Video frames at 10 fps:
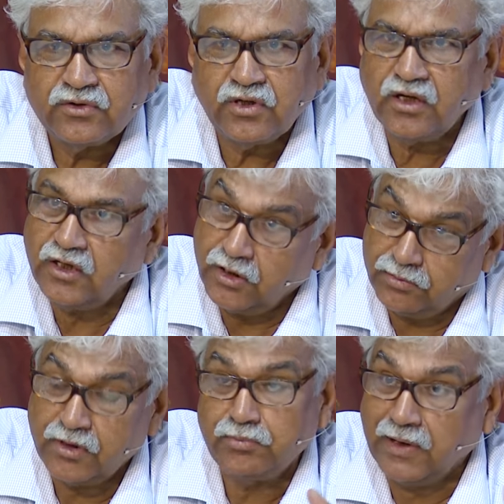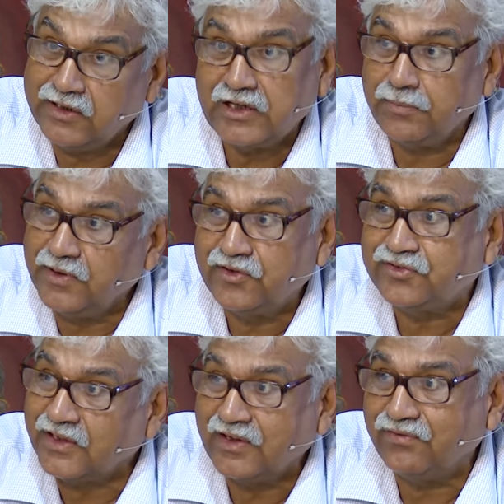Say, it, it might have been the
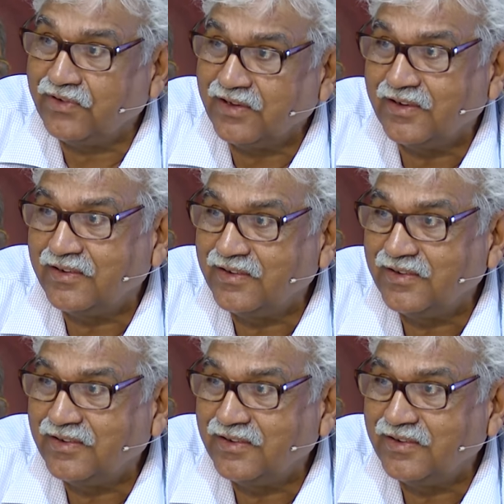second finger.